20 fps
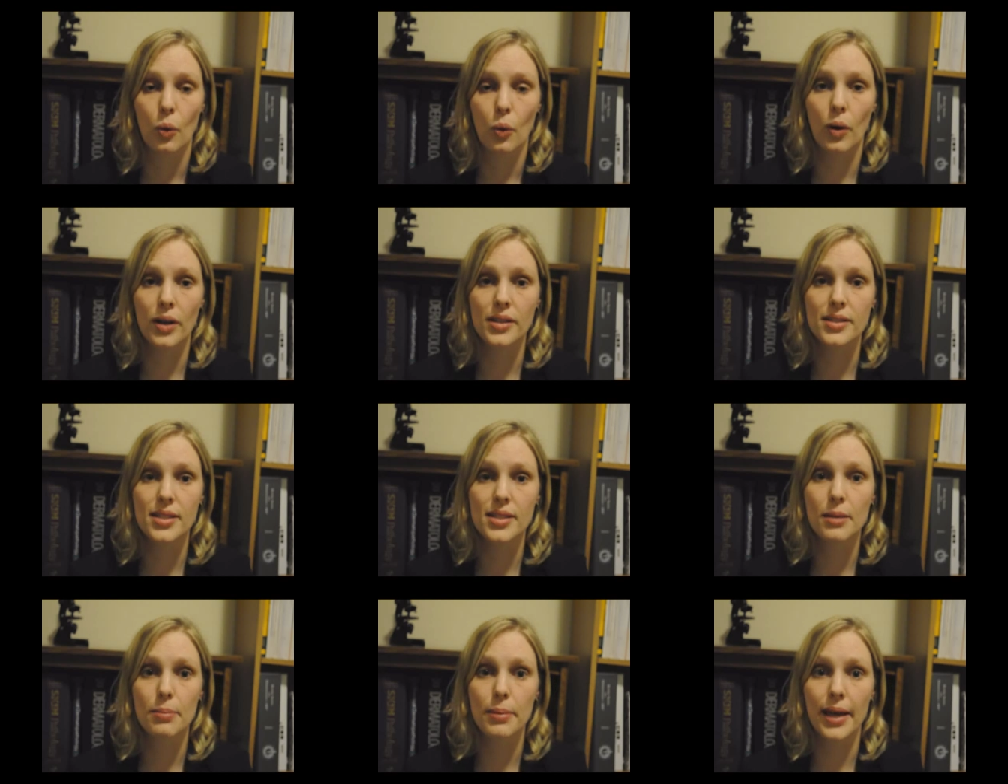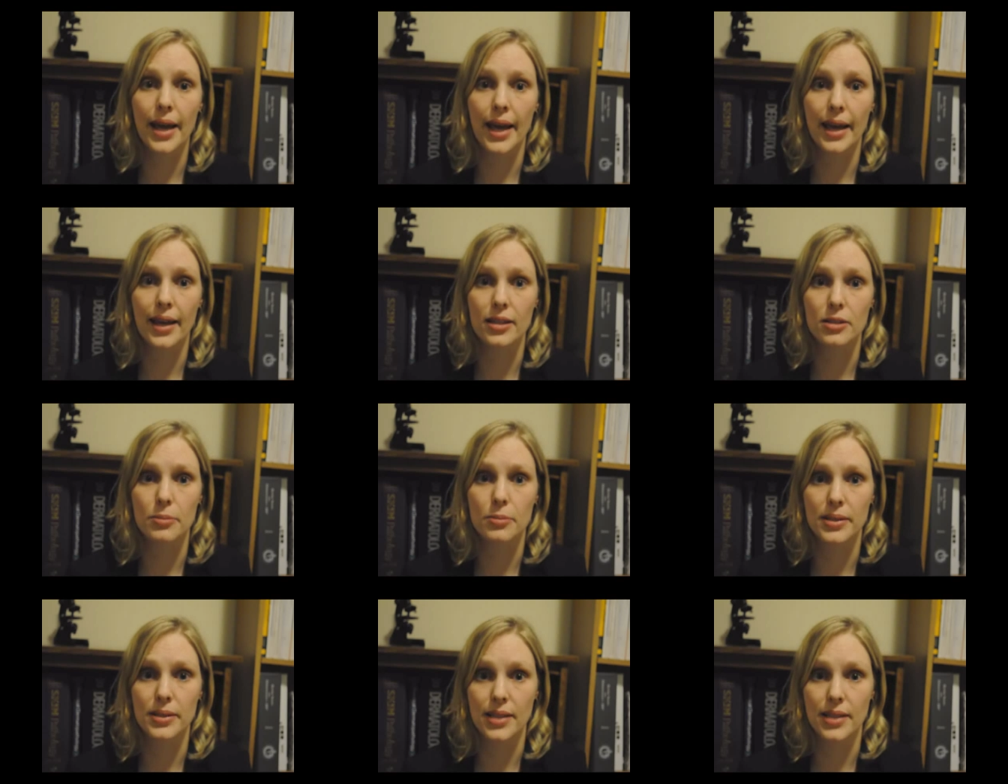Once EBA
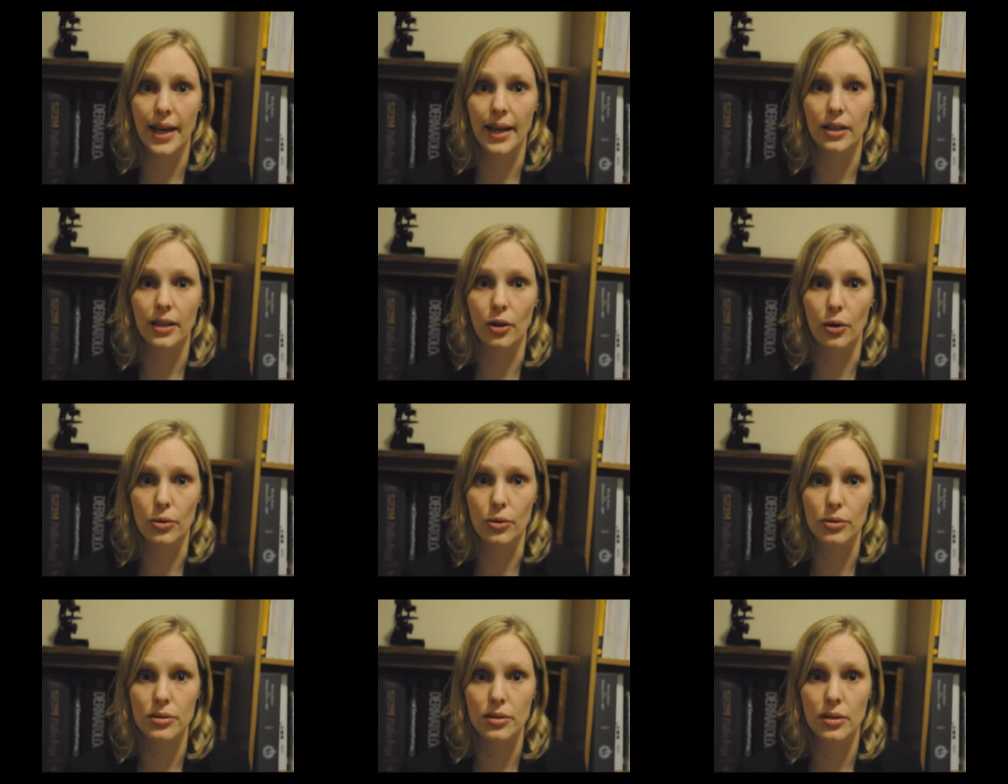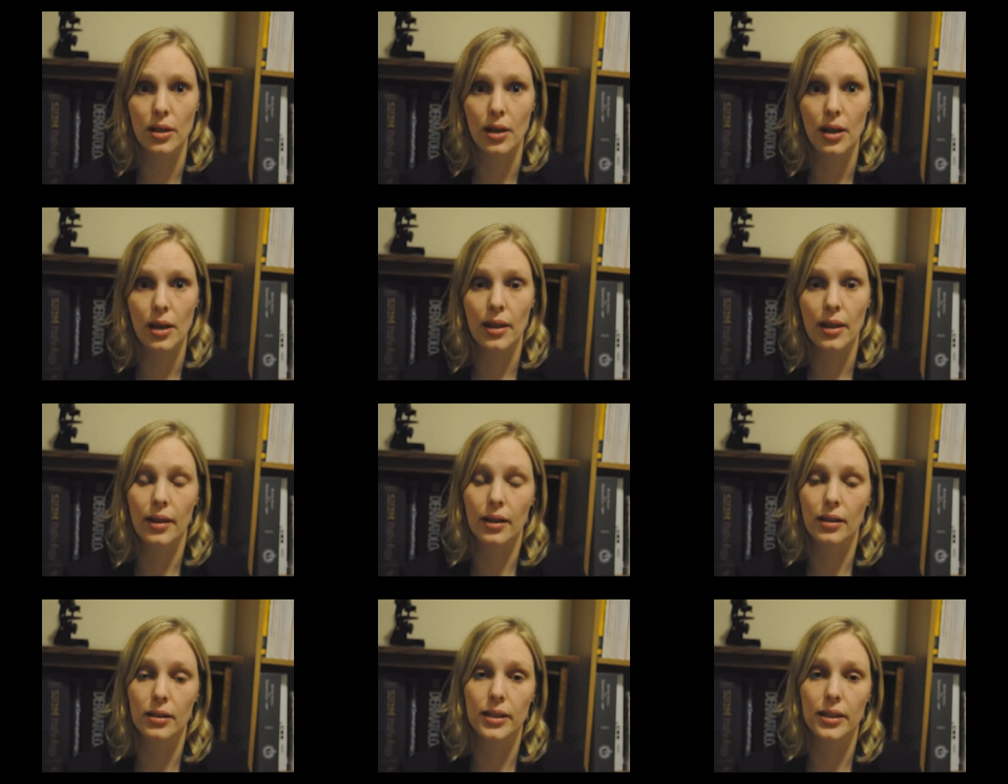has been diagnosed,
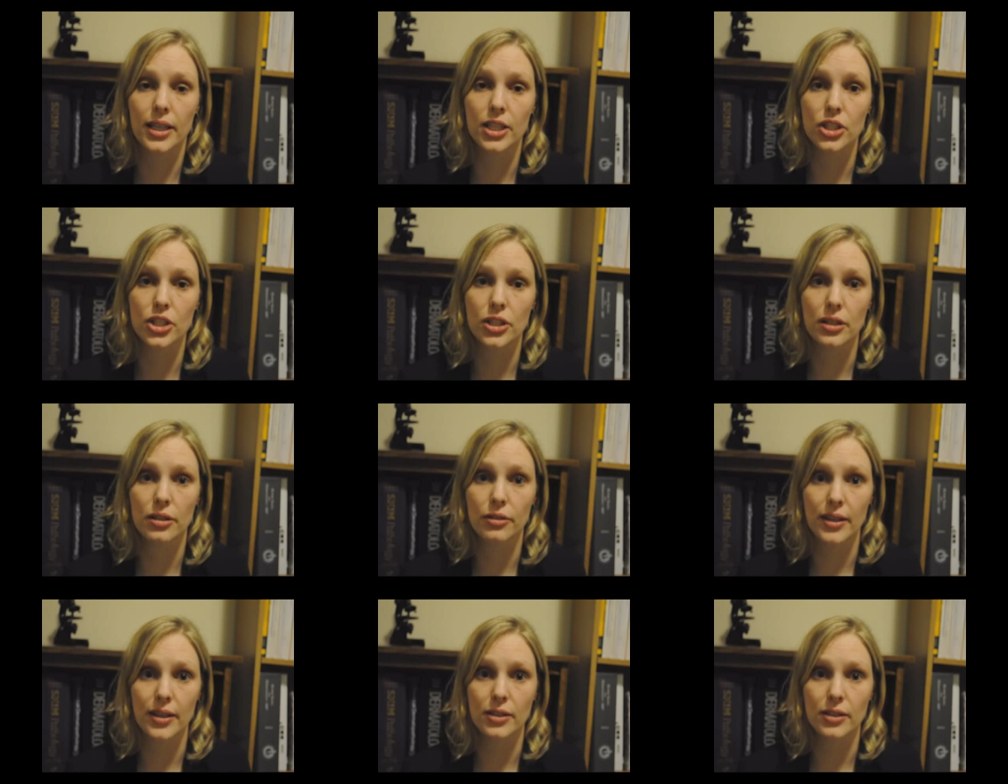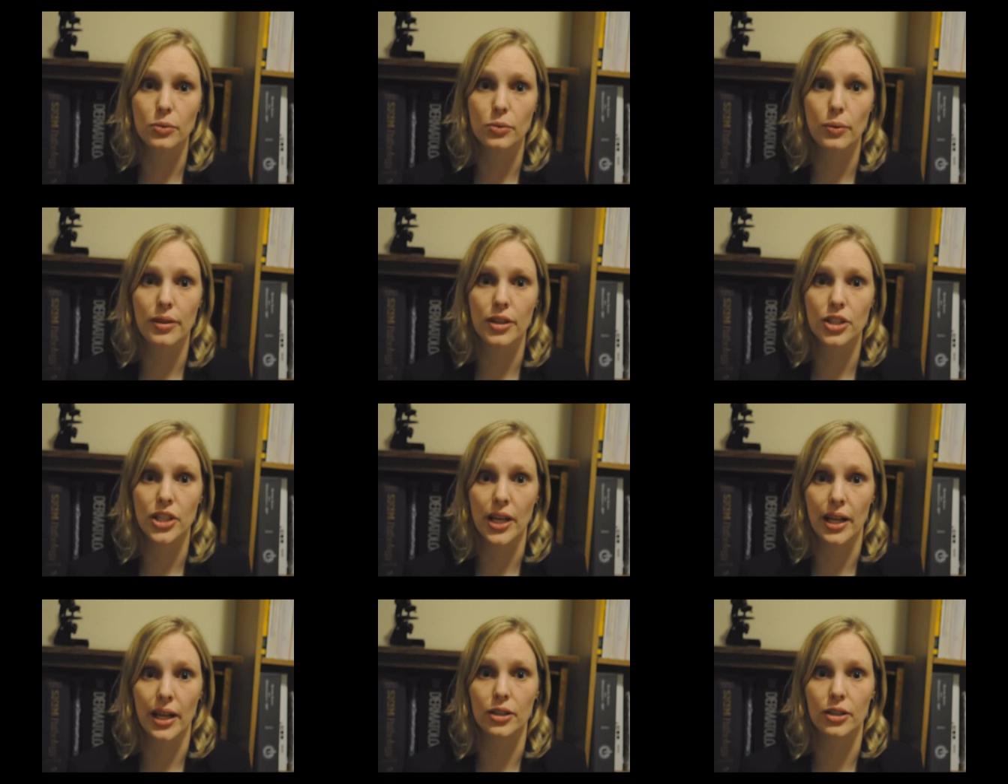the clinician is faced with the
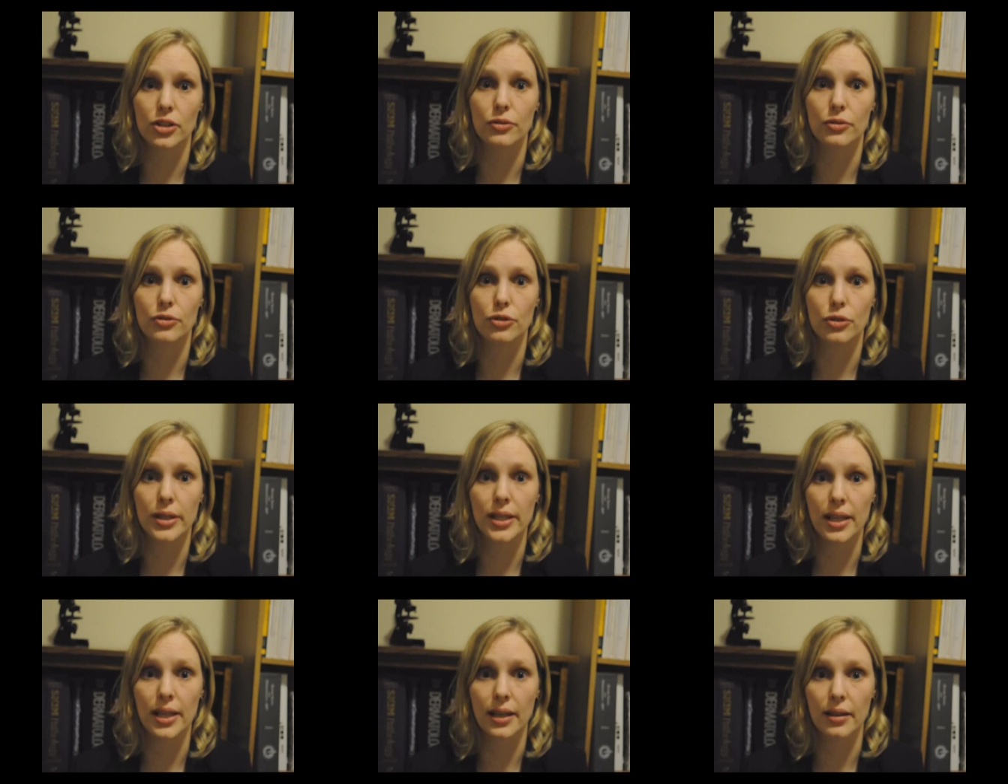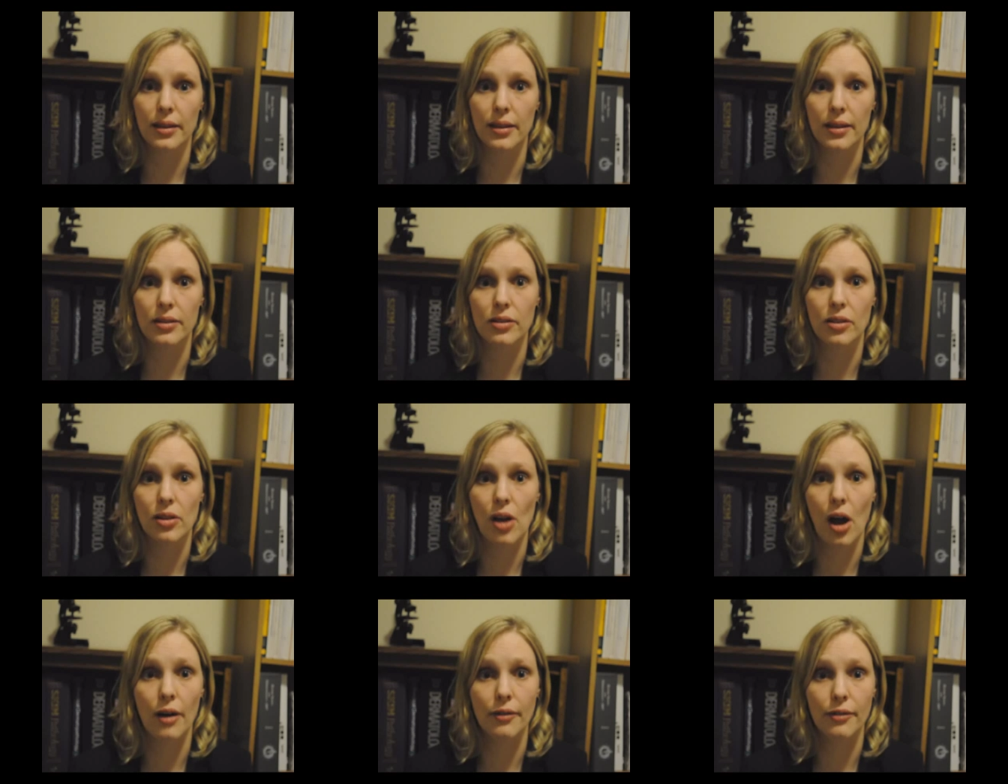challenge of treating this
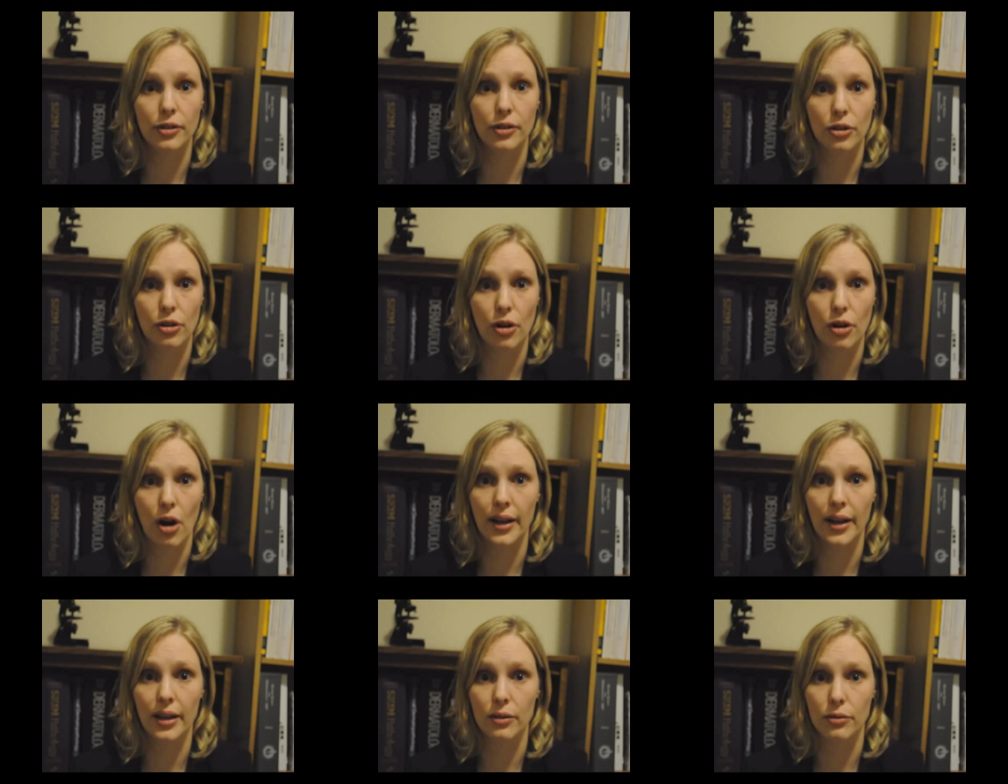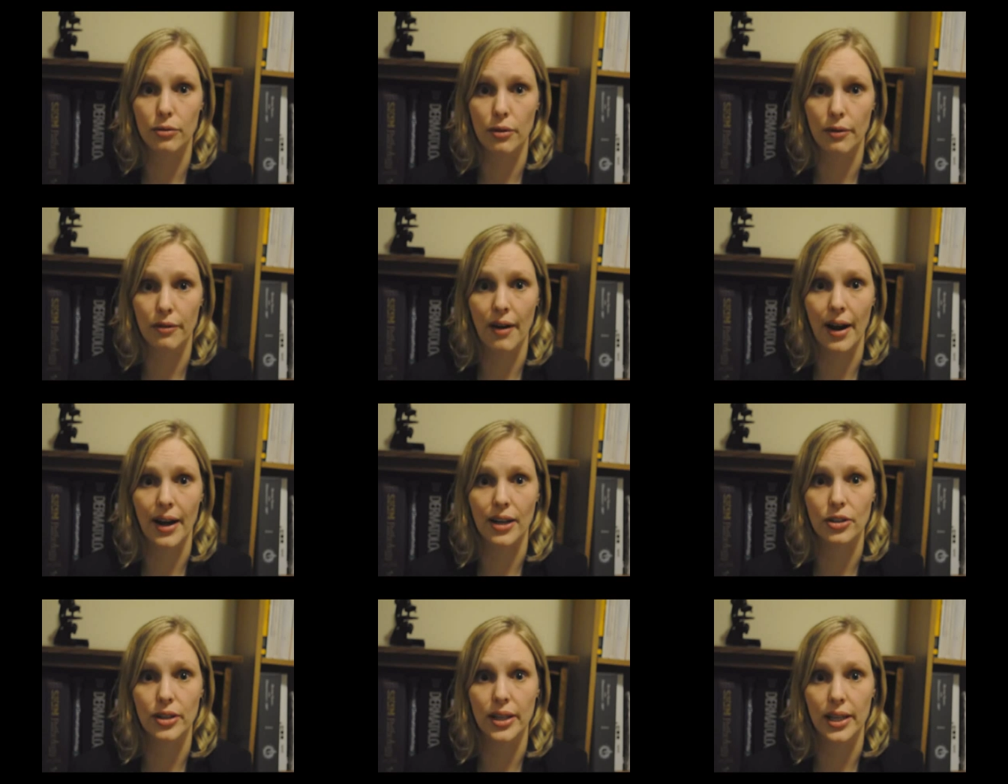often chronic and
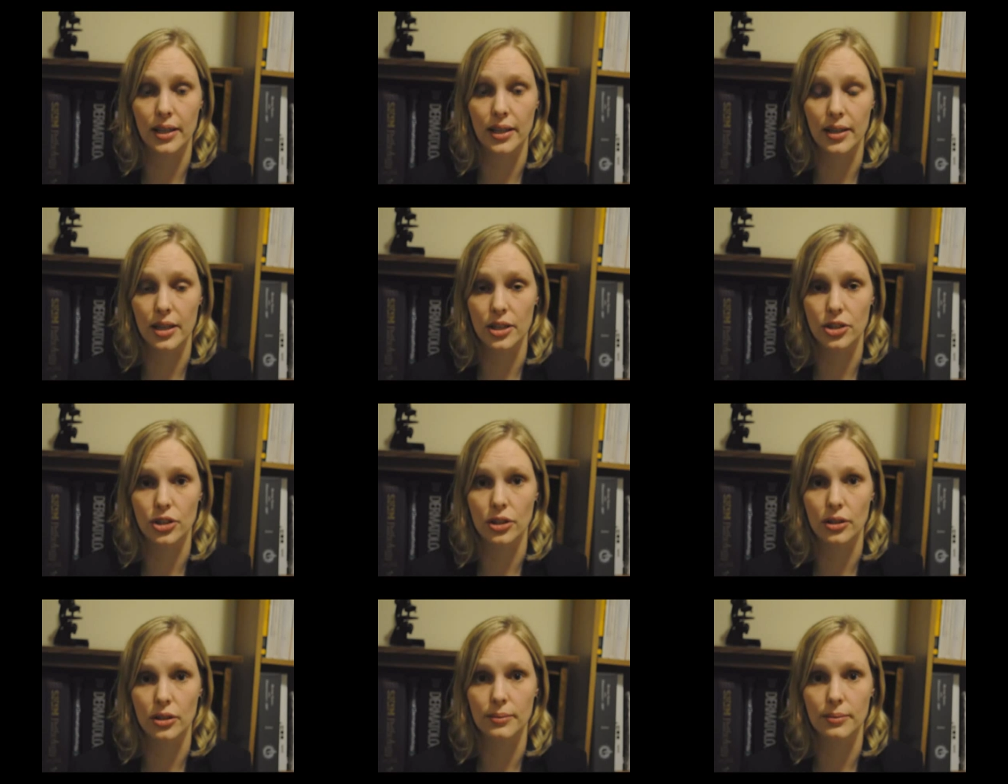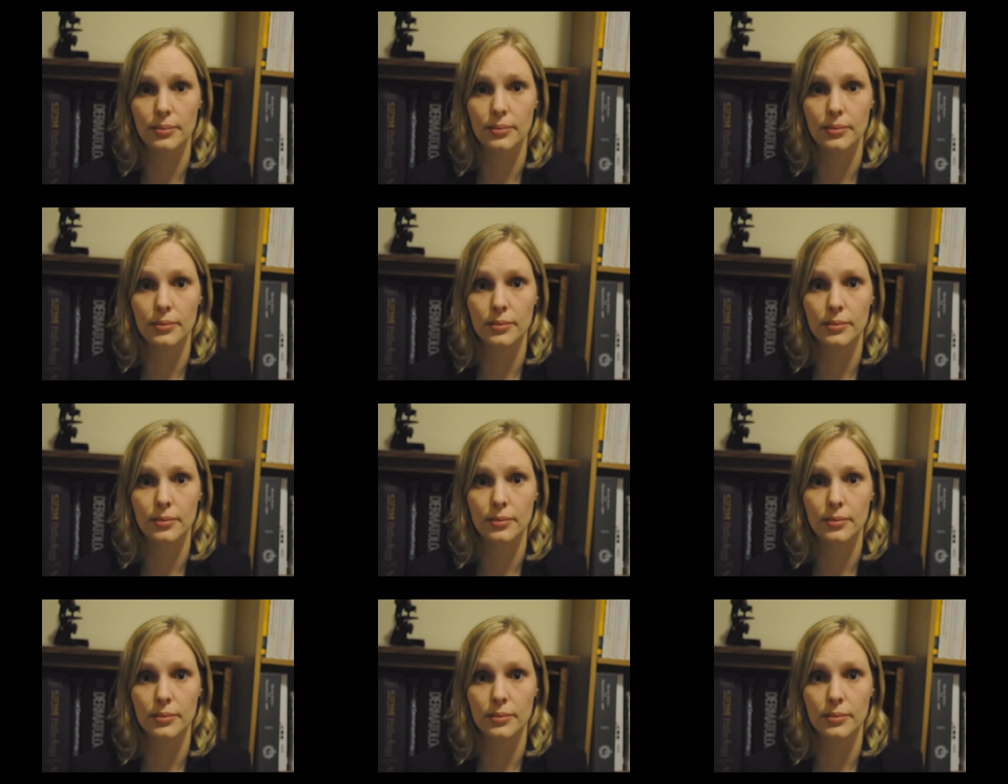refractory condition.